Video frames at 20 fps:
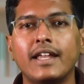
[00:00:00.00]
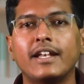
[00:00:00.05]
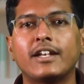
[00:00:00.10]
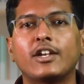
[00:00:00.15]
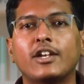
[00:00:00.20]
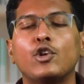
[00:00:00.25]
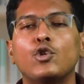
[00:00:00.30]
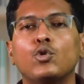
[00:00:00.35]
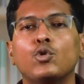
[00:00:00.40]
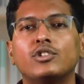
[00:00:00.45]

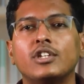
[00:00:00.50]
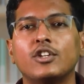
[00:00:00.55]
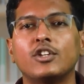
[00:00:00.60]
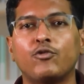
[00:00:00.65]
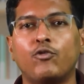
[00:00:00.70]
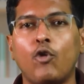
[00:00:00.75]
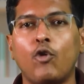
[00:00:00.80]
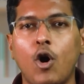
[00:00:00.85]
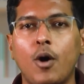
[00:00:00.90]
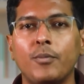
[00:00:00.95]
introduces
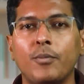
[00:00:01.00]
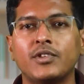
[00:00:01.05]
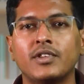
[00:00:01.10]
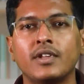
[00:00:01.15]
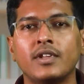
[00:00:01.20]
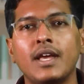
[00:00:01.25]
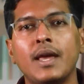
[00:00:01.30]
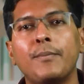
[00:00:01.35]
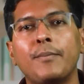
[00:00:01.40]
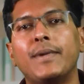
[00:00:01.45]

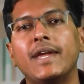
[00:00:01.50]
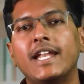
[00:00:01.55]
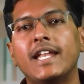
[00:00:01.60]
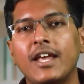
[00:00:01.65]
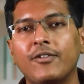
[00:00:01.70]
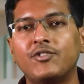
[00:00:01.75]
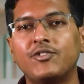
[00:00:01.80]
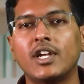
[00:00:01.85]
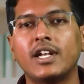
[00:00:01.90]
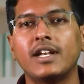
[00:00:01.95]
forms,
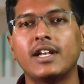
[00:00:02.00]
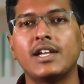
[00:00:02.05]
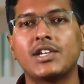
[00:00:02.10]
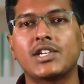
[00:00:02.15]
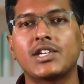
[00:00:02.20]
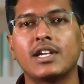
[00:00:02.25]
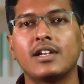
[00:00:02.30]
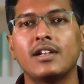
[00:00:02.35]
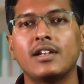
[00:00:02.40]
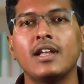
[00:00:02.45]
PDF
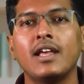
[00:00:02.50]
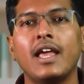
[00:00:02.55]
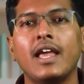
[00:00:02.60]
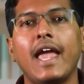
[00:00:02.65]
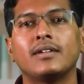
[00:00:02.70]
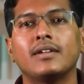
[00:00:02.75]
generation,